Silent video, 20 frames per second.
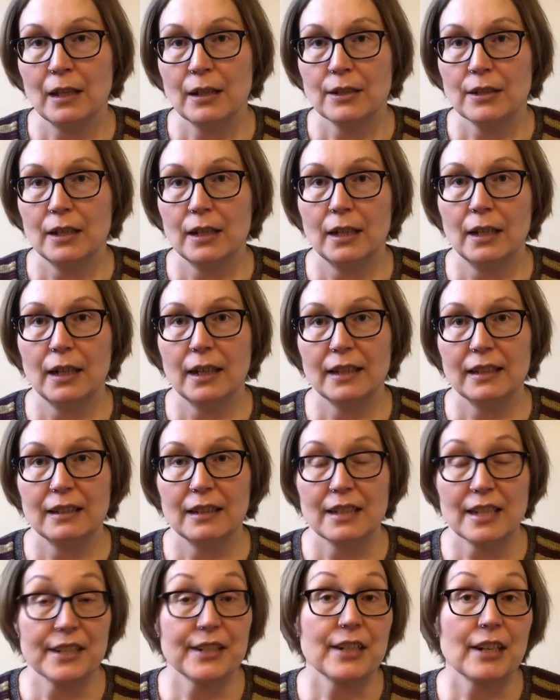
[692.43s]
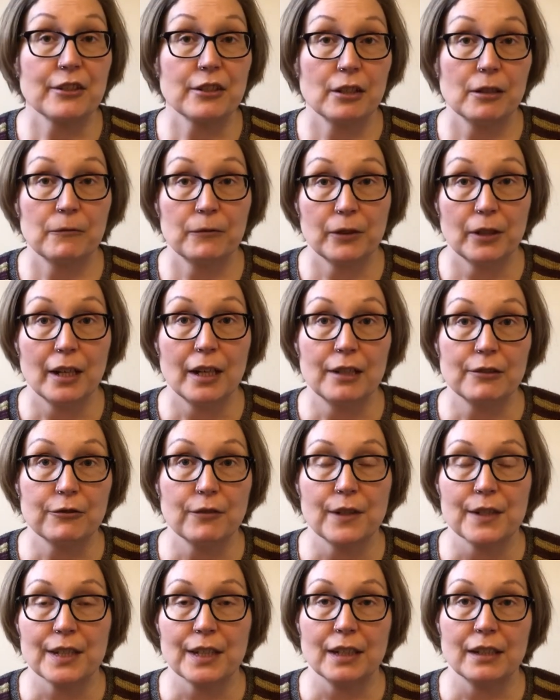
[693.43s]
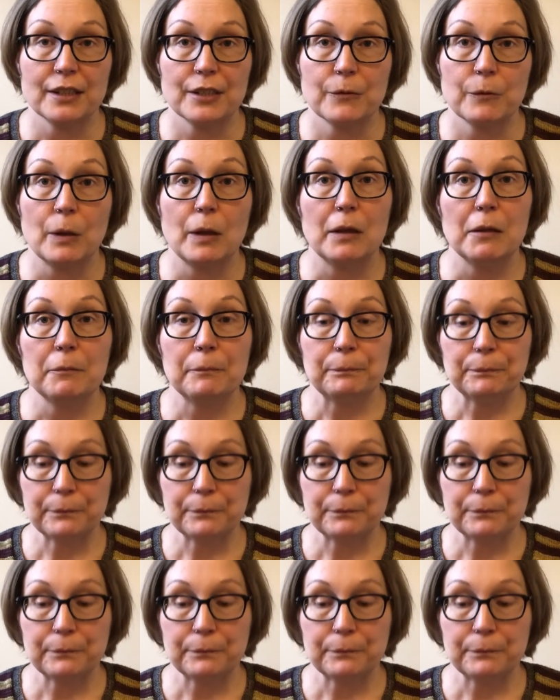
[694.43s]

and that's actually very interesting as well.